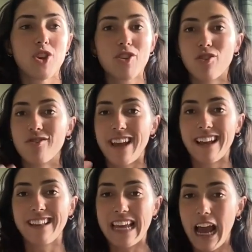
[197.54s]
Just your
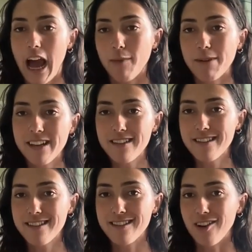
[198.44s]
daily habit
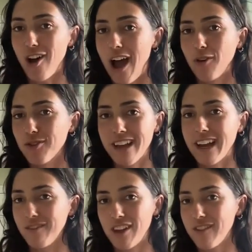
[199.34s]

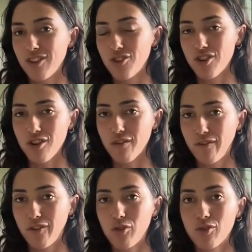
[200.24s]
outside of even just your
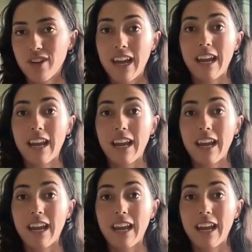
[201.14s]
food can